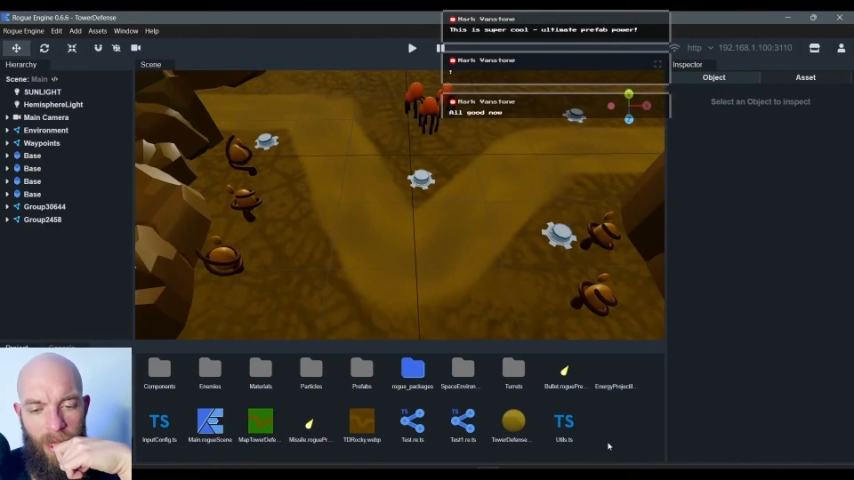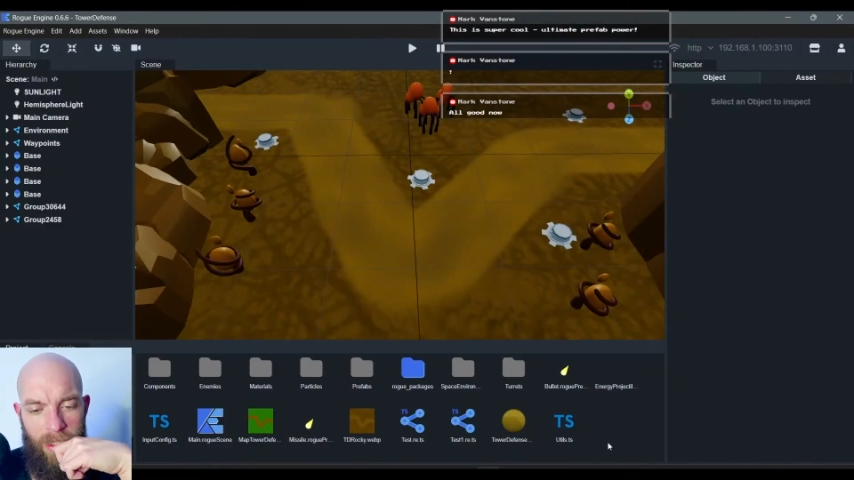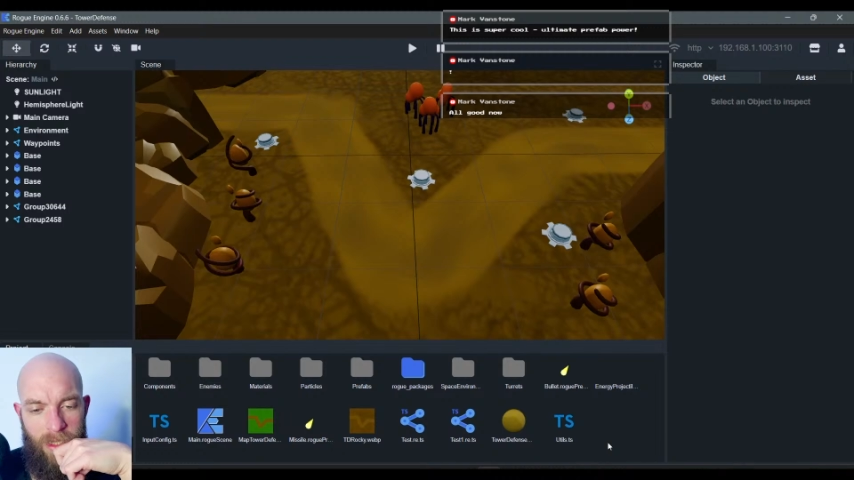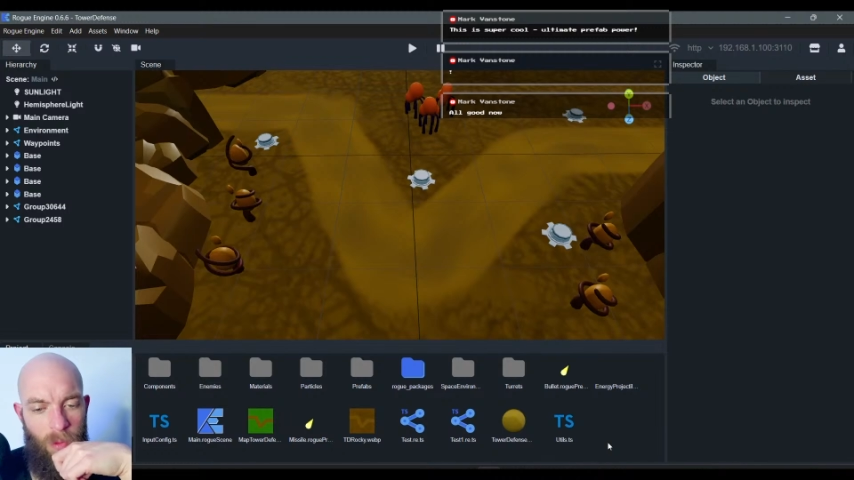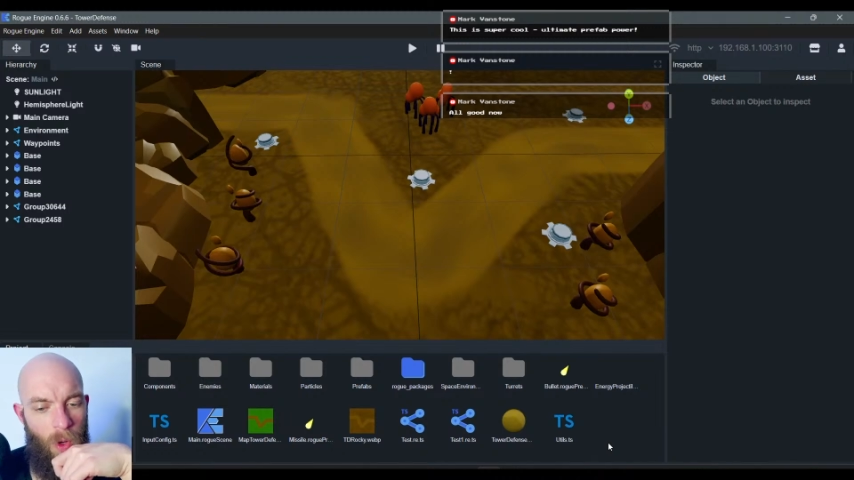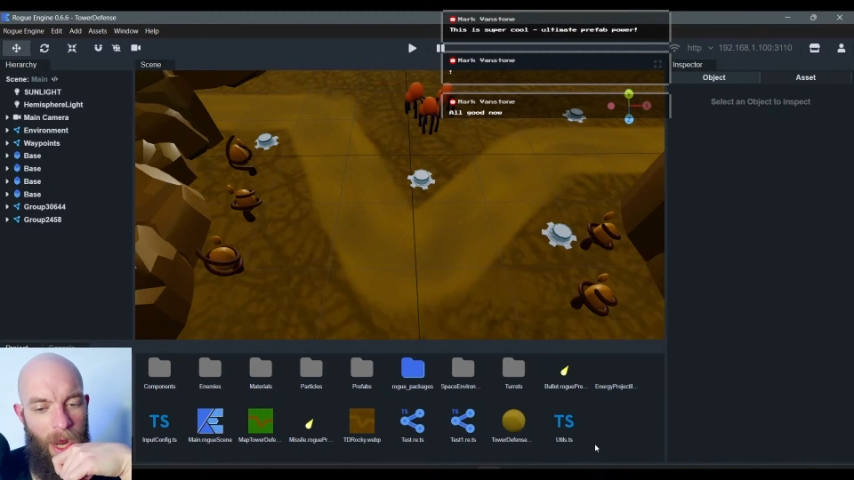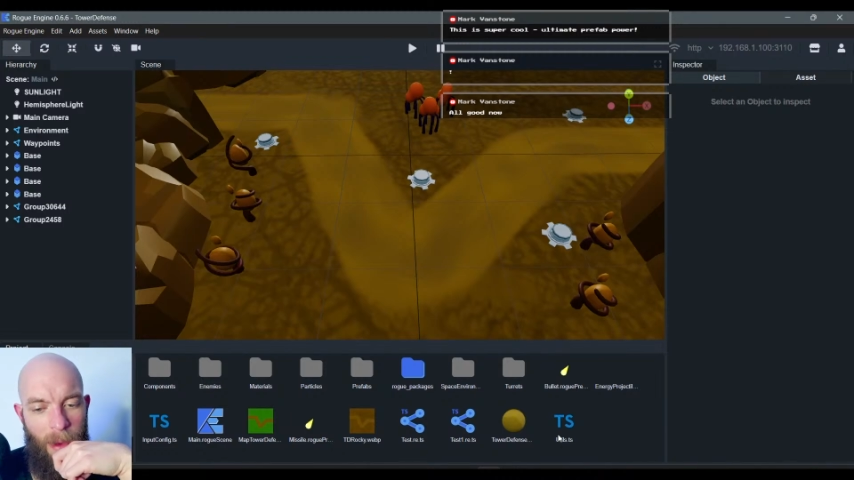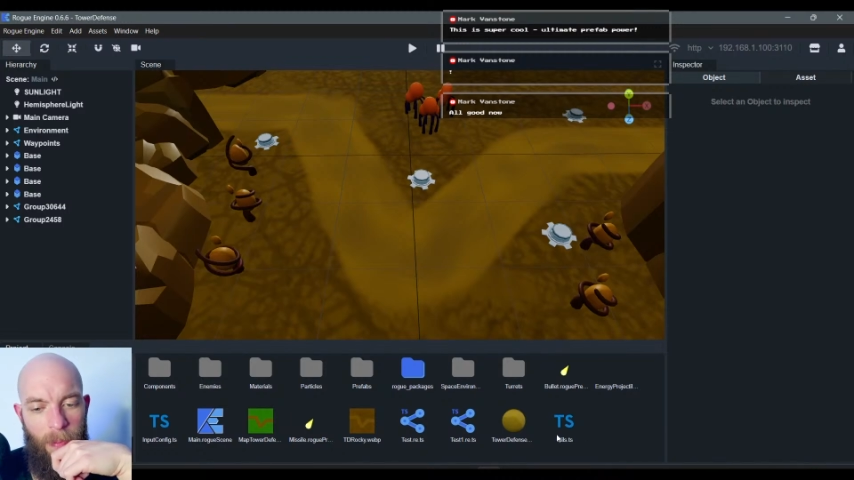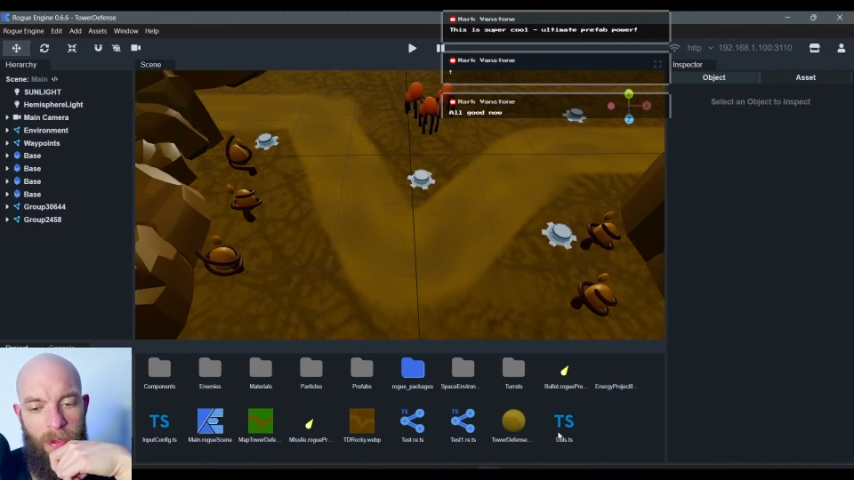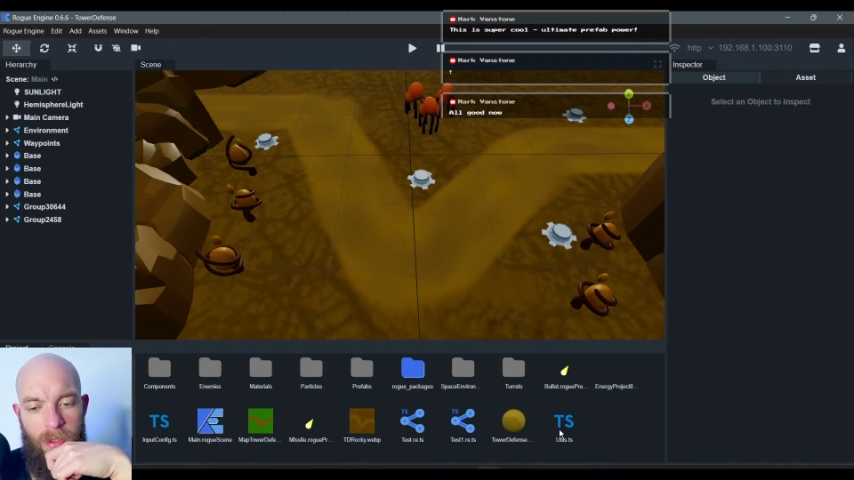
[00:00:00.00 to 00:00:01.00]
and see what
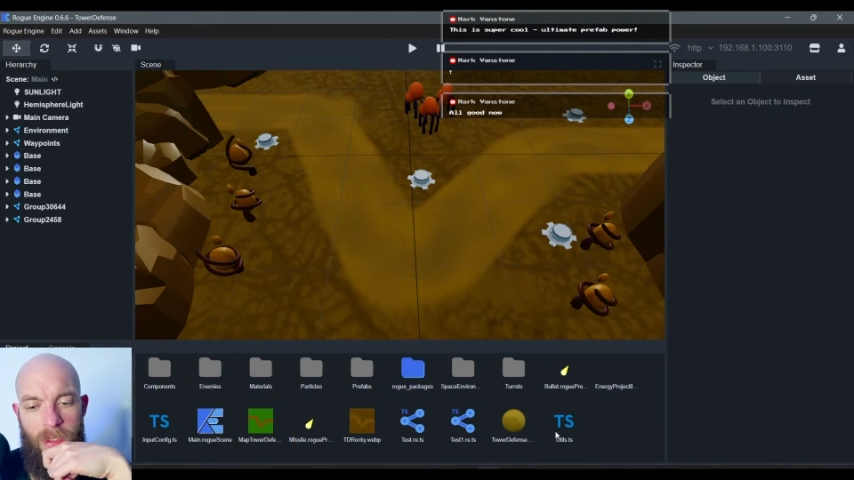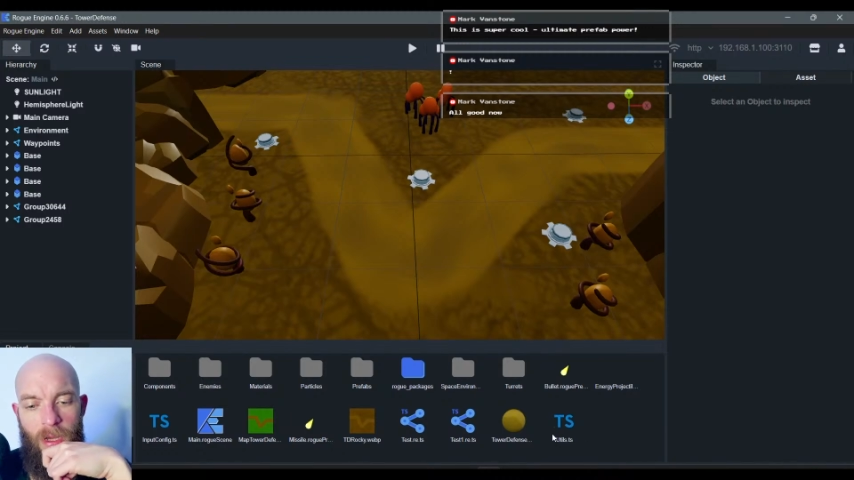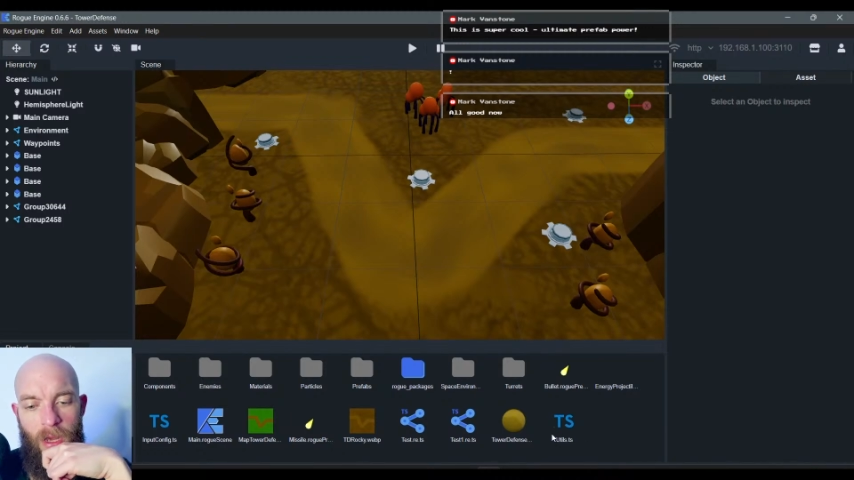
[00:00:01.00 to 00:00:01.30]
happened,